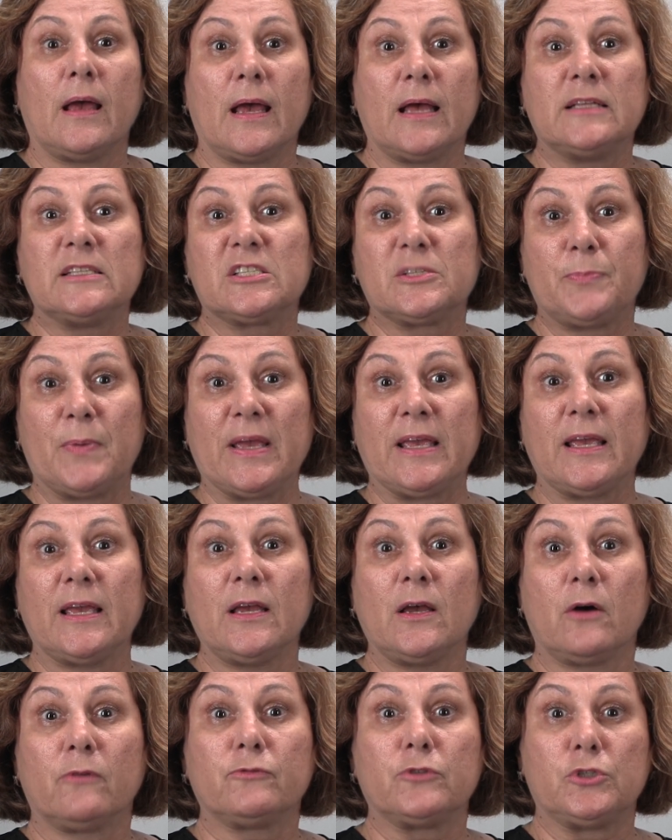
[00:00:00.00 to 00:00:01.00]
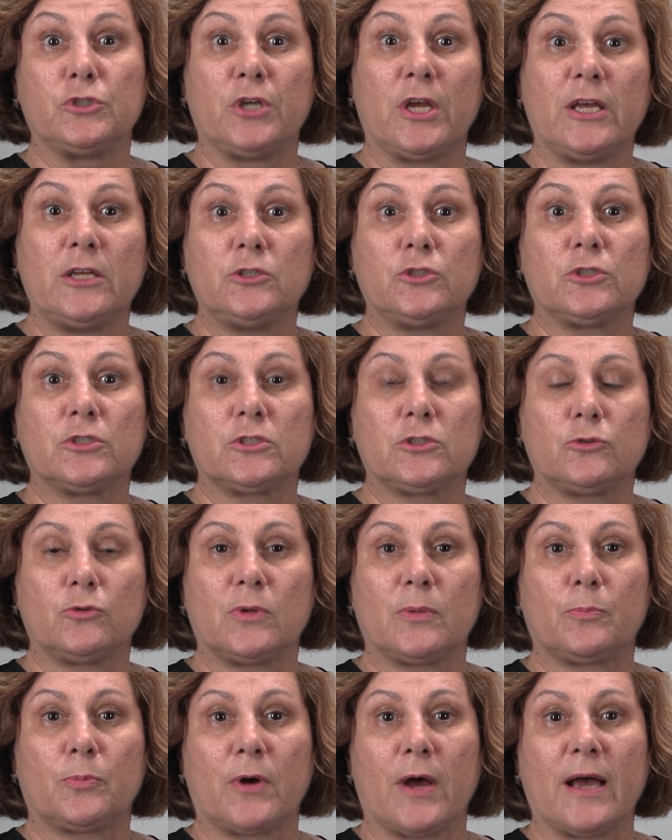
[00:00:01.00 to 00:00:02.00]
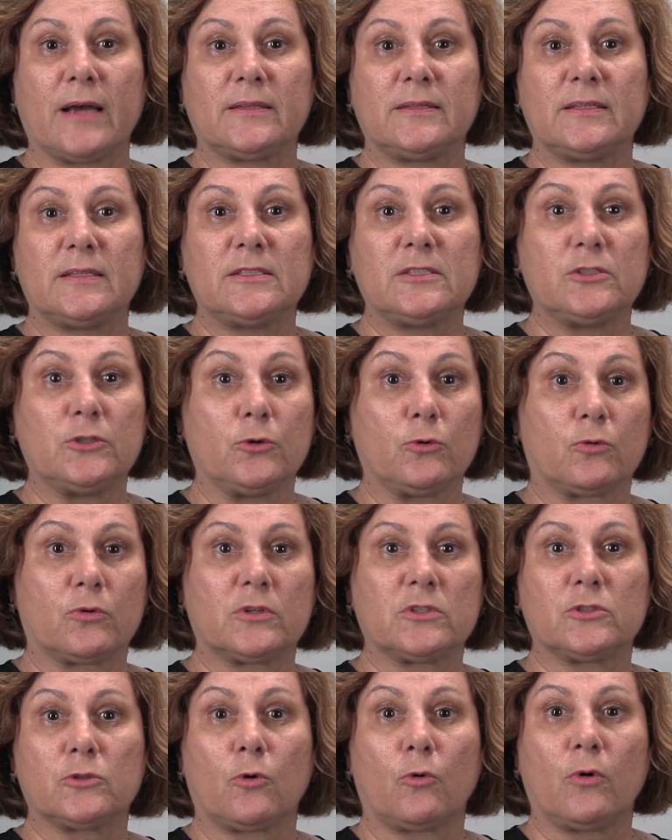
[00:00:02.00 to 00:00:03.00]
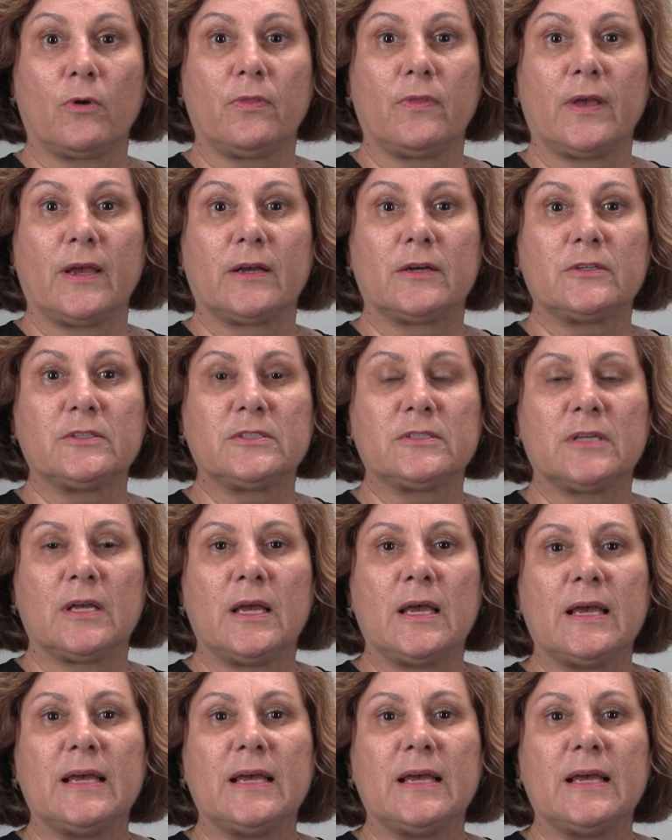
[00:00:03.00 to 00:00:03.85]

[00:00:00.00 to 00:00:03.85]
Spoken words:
And speaking of changes to the practice, yours or theirs,